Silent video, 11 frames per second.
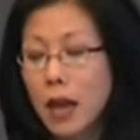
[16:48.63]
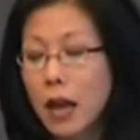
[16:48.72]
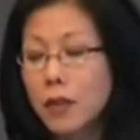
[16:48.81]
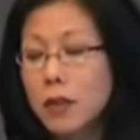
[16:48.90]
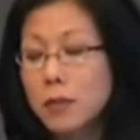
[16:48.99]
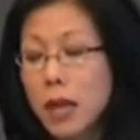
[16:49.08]

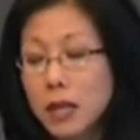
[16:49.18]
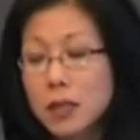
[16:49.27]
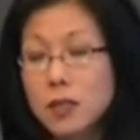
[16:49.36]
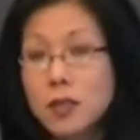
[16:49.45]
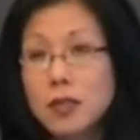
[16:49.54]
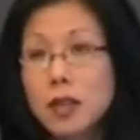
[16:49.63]
How they
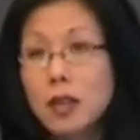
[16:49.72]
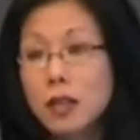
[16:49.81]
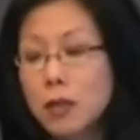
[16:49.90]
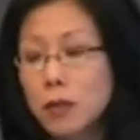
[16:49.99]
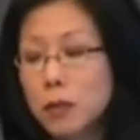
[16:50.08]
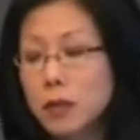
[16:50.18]
manage these
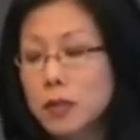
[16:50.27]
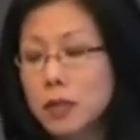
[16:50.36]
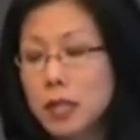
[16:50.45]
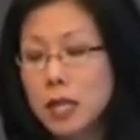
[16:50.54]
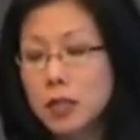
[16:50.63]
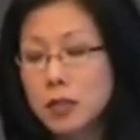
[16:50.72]
online
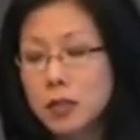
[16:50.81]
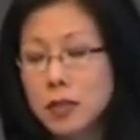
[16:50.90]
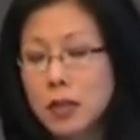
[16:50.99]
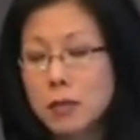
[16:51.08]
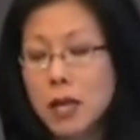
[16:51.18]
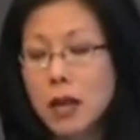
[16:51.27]
representations
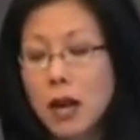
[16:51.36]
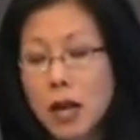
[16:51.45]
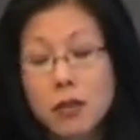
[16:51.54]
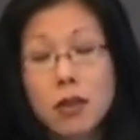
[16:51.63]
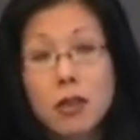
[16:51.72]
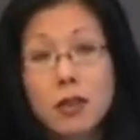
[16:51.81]
can make
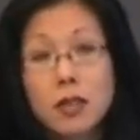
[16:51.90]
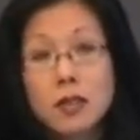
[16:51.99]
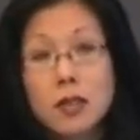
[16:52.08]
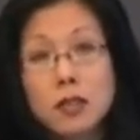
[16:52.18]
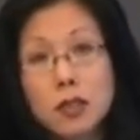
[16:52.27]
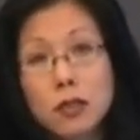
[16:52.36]

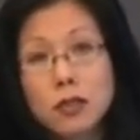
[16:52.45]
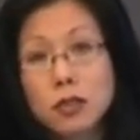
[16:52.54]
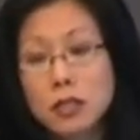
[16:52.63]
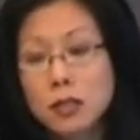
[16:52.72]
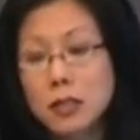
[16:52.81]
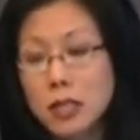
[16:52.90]
hierarchies and social
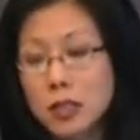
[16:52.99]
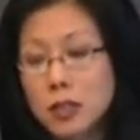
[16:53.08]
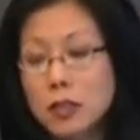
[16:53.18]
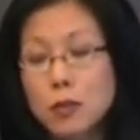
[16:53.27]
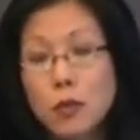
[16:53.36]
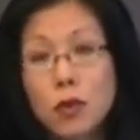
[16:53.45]

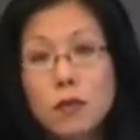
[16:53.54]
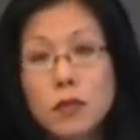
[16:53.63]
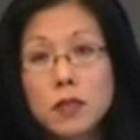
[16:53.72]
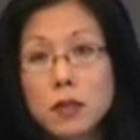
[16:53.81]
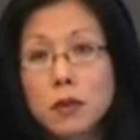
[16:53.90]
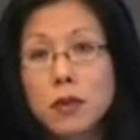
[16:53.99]
distinctions more
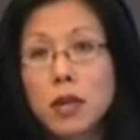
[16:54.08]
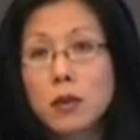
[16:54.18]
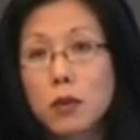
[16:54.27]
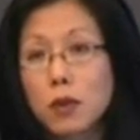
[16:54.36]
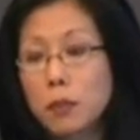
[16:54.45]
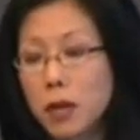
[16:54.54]
visible
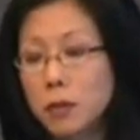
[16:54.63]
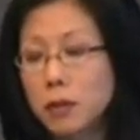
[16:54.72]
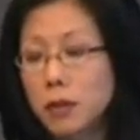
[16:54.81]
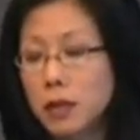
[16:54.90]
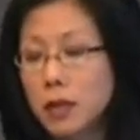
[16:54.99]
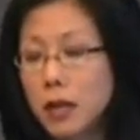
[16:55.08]
and more
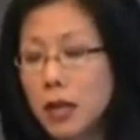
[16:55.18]
public.